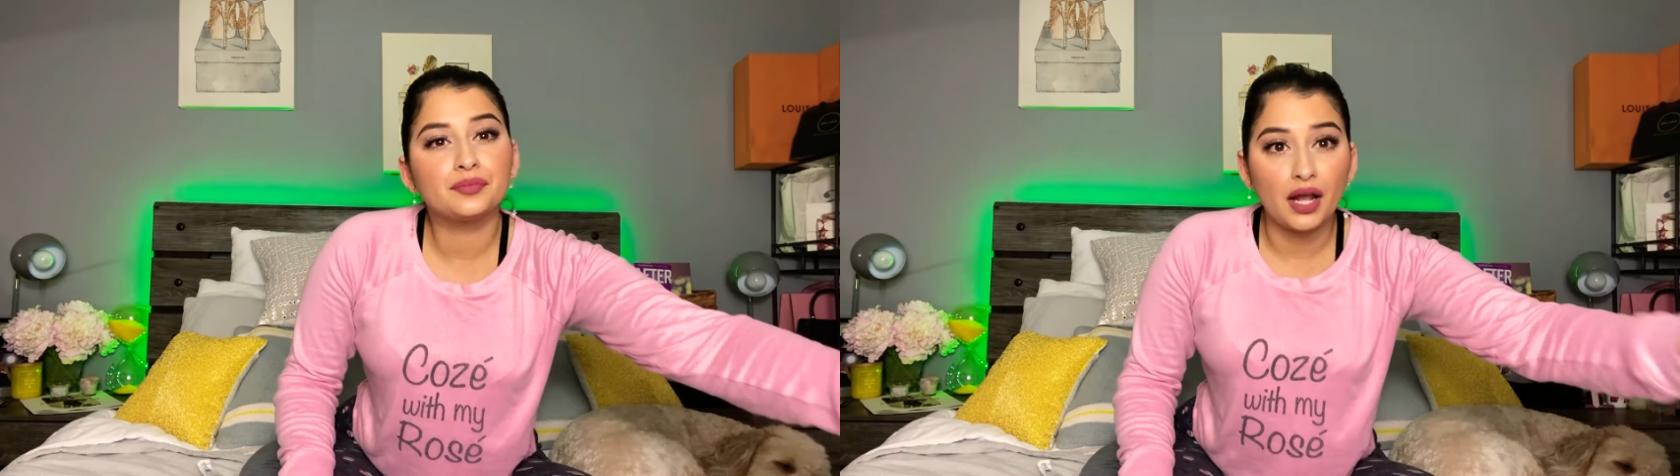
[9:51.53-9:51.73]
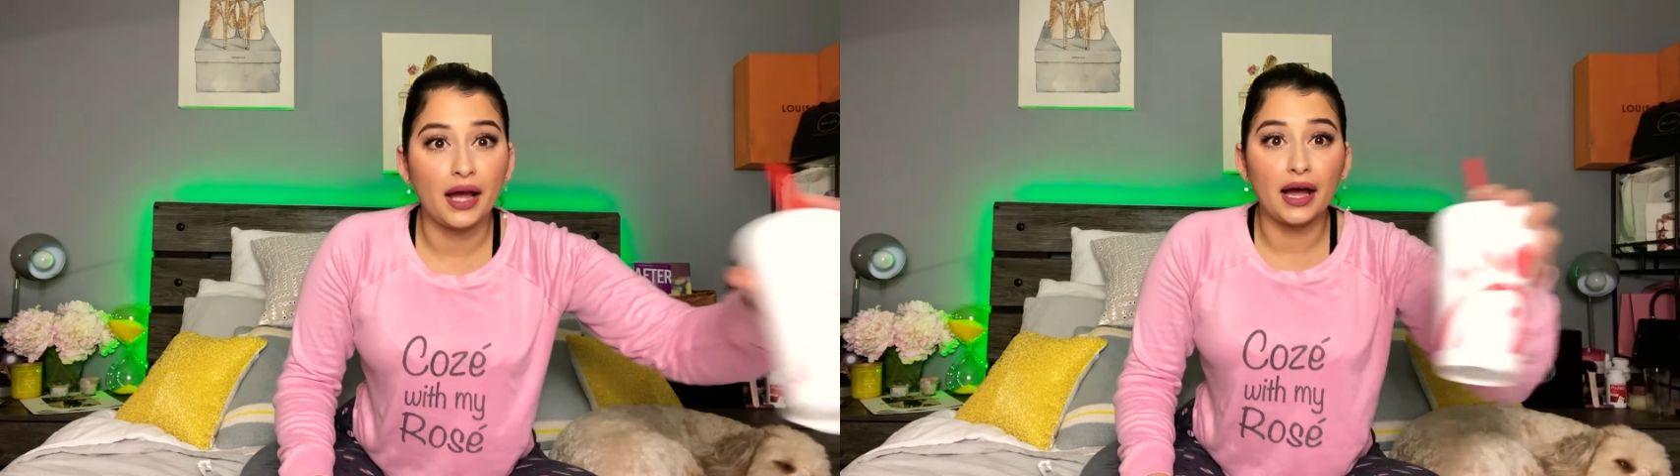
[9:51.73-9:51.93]

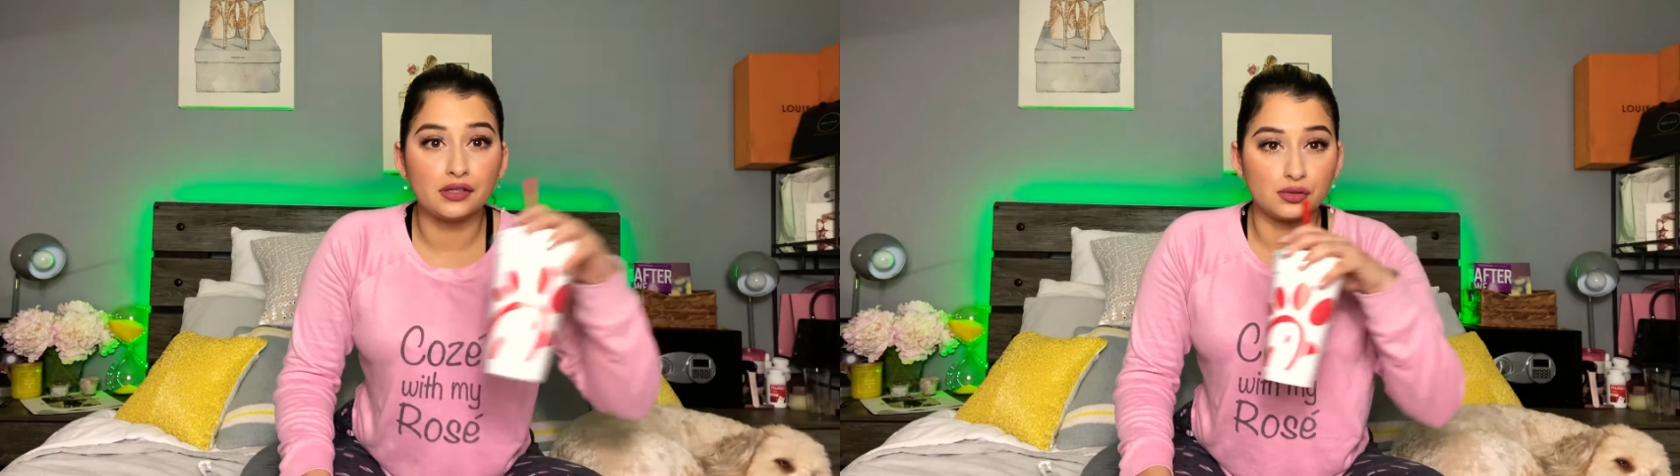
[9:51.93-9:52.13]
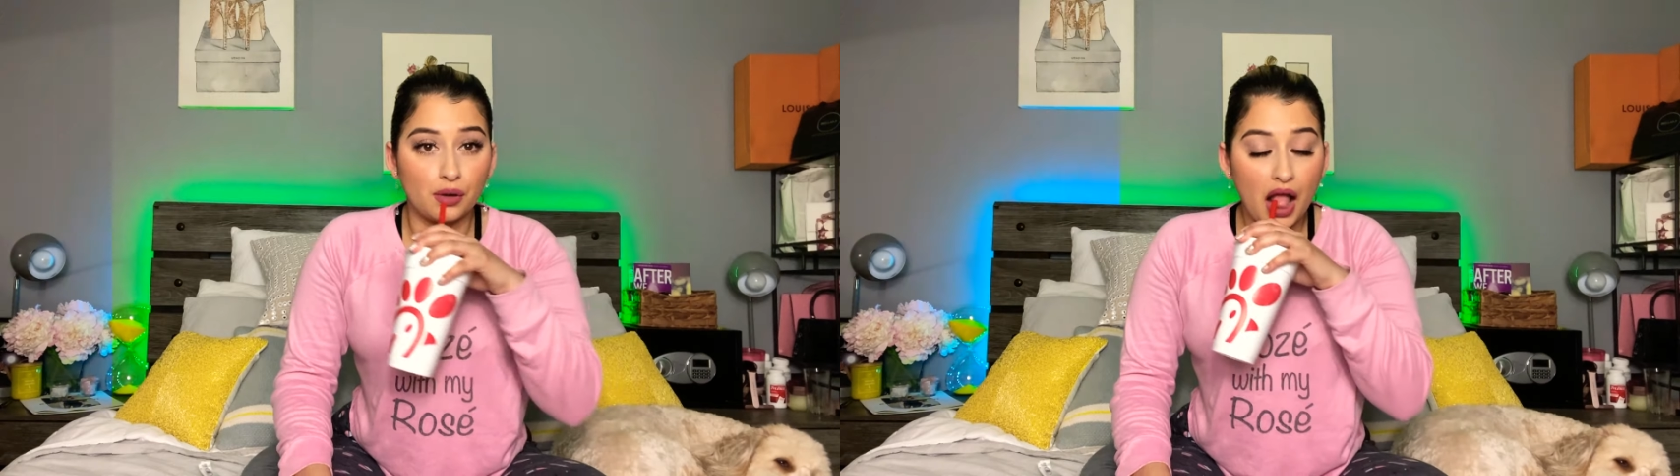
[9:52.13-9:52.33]
I had
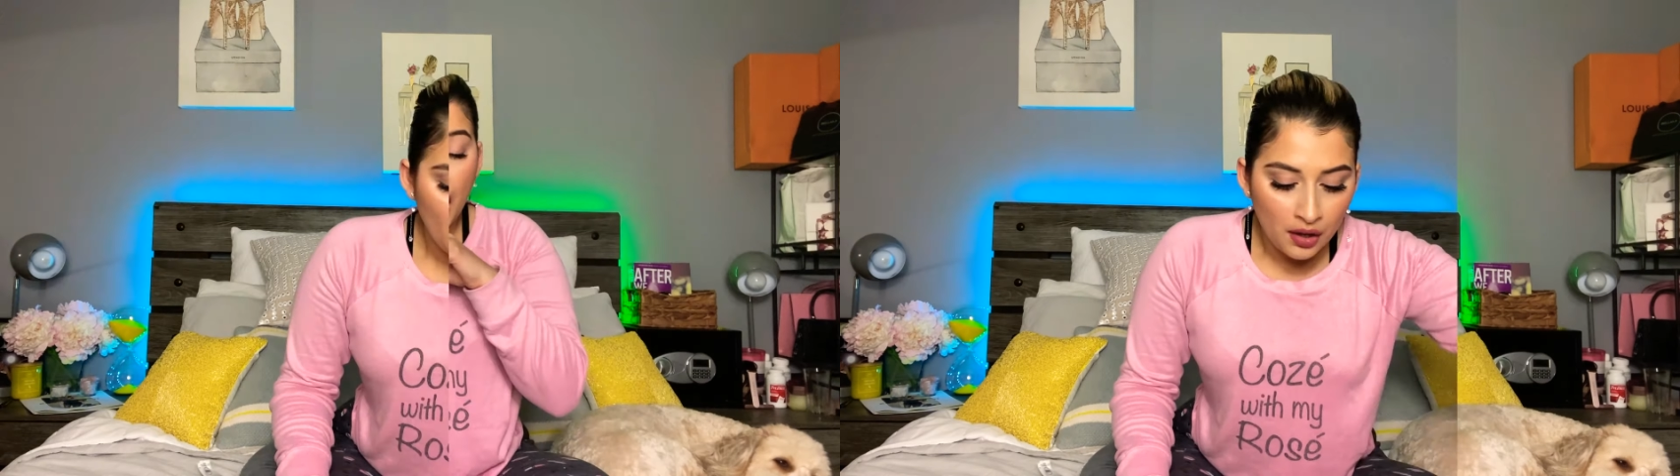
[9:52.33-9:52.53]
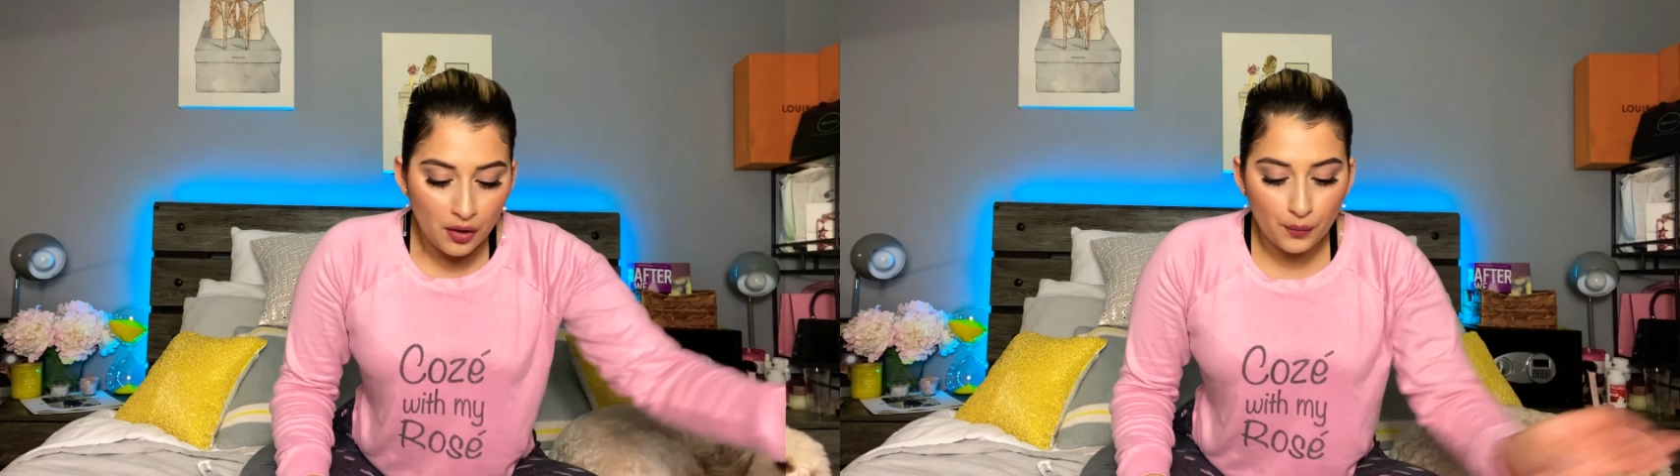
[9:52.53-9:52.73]
to.
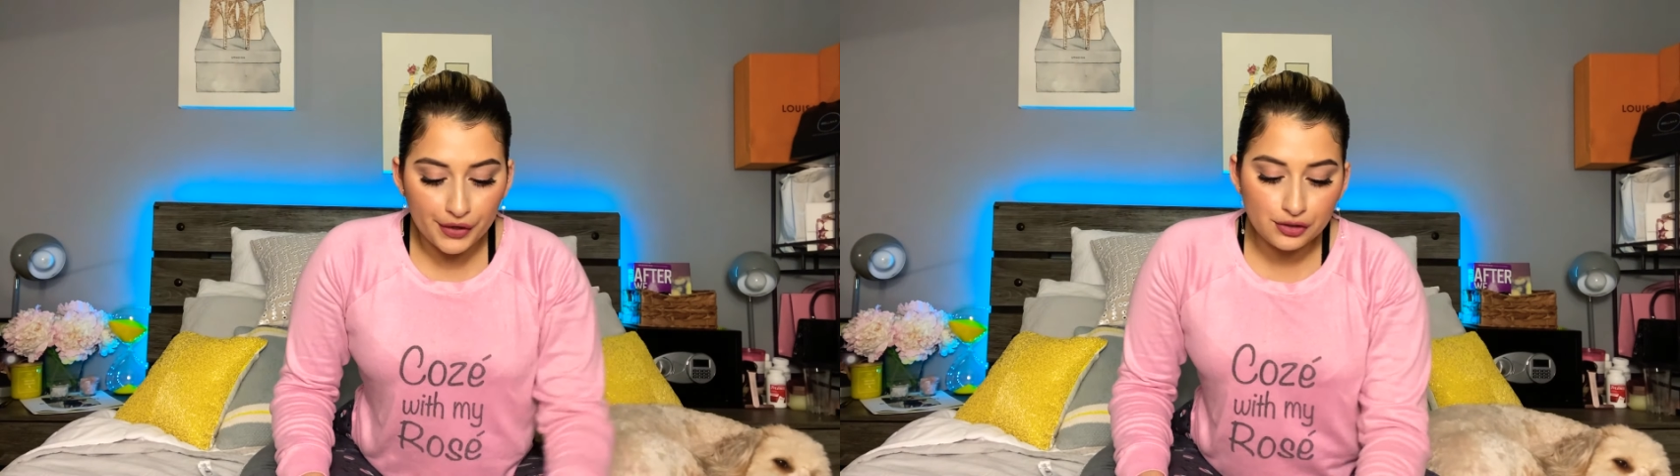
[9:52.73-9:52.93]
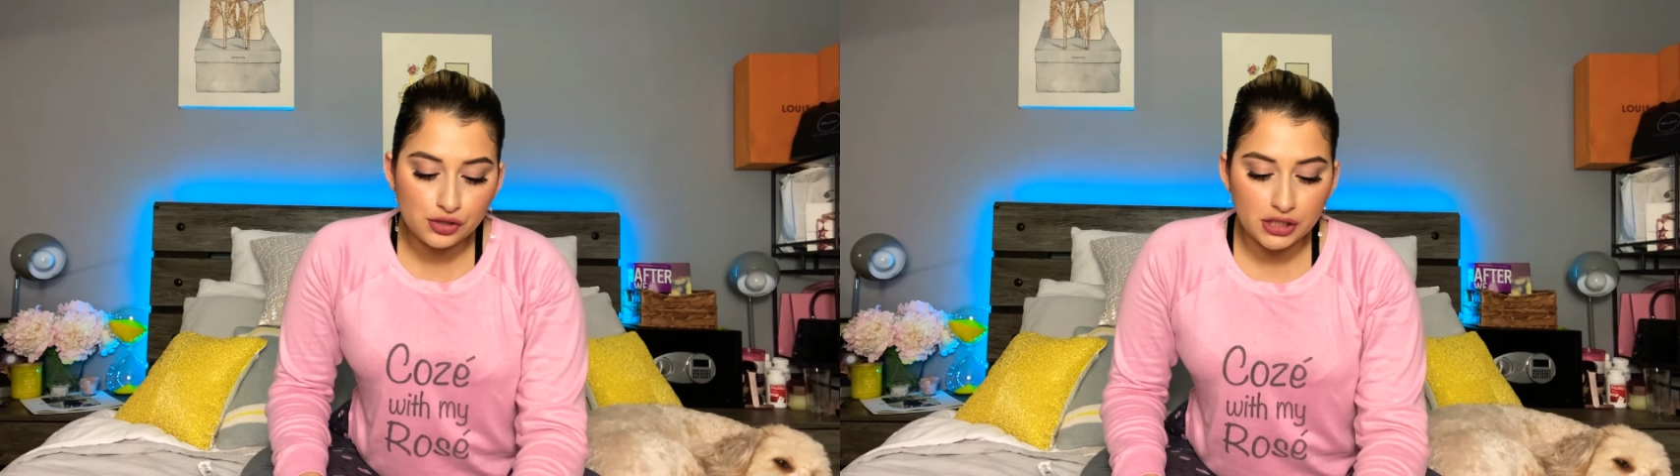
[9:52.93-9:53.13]
Were
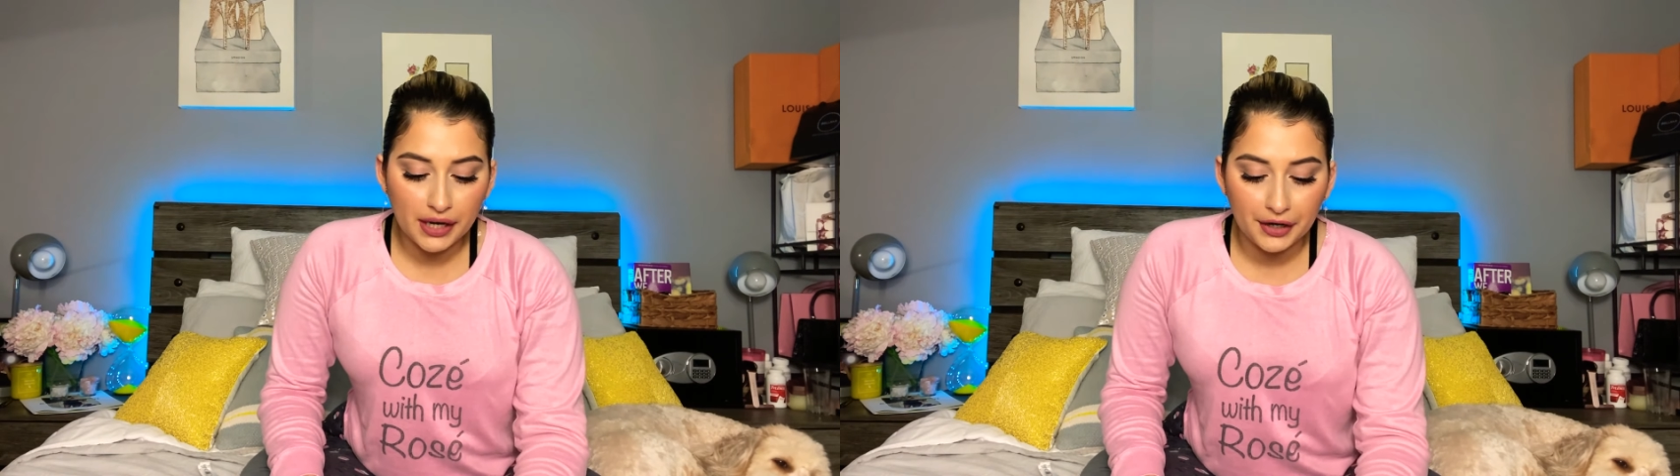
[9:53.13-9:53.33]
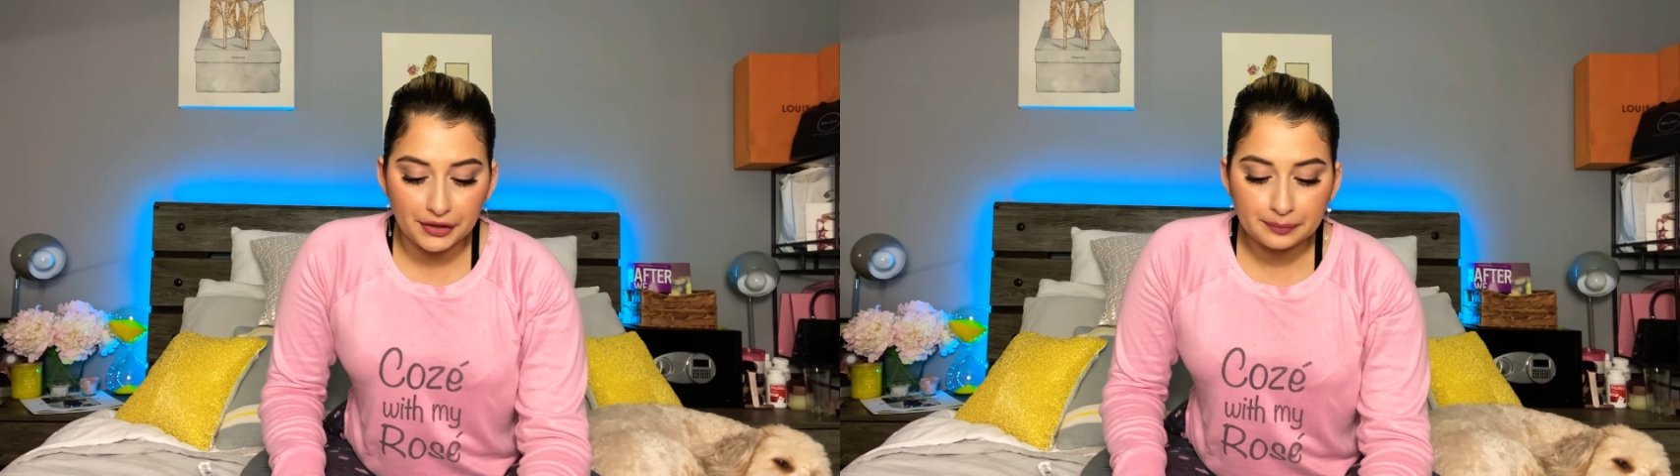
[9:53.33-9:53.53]
you
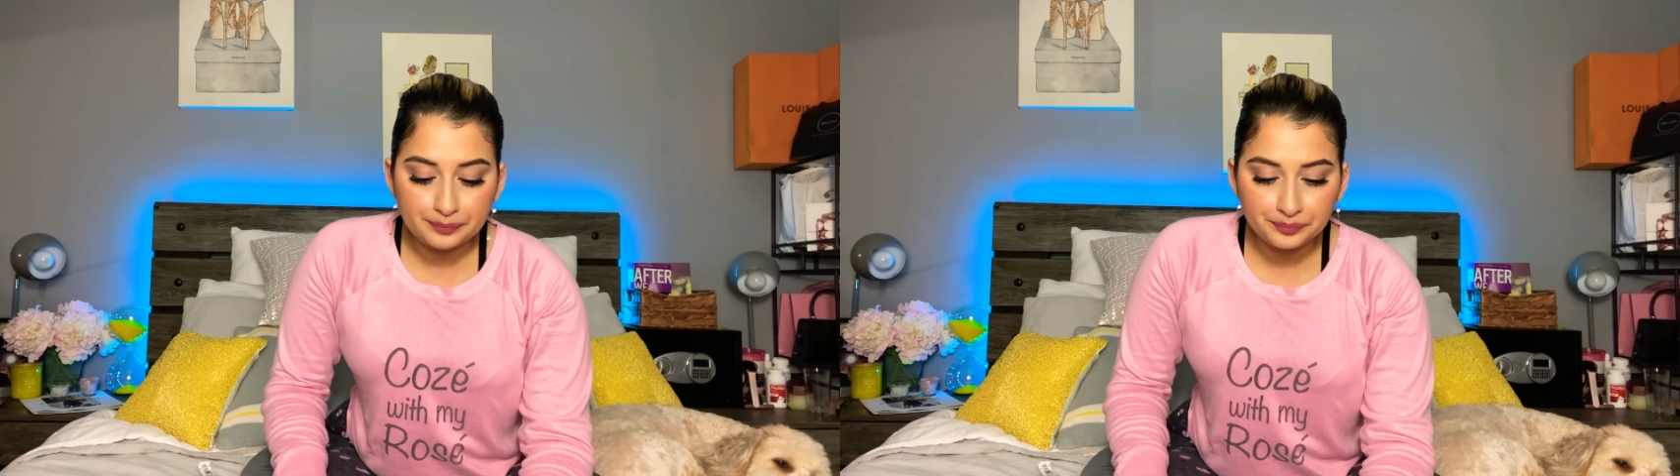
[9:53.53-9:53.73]
scared?